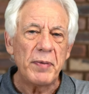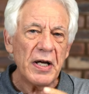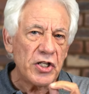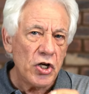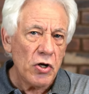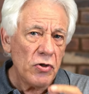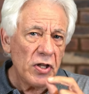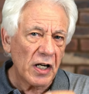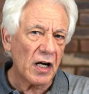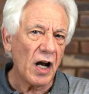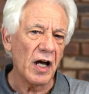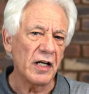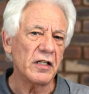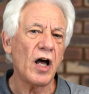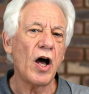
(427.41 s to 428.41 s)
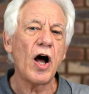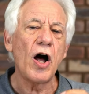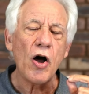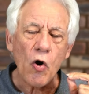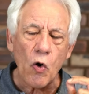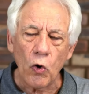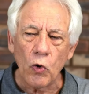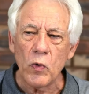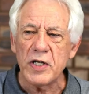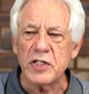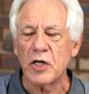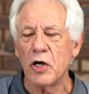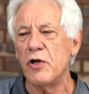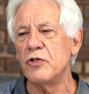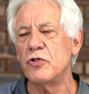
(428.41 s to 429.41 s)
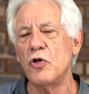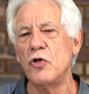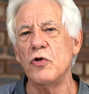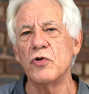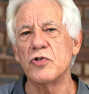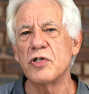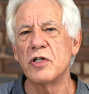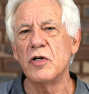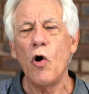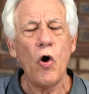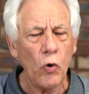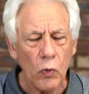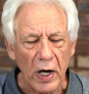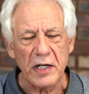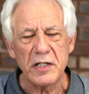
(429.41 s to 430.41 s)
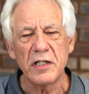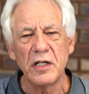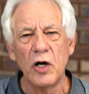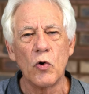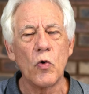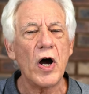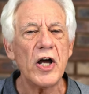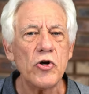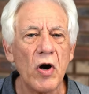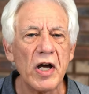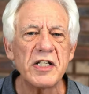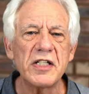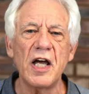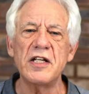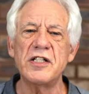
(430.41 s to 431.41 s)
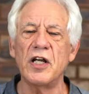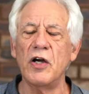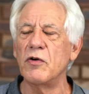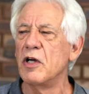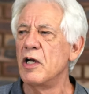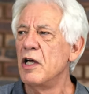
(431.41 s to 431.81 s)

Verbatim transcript: But you, the client, are always going to lose. Always. Why do I say so?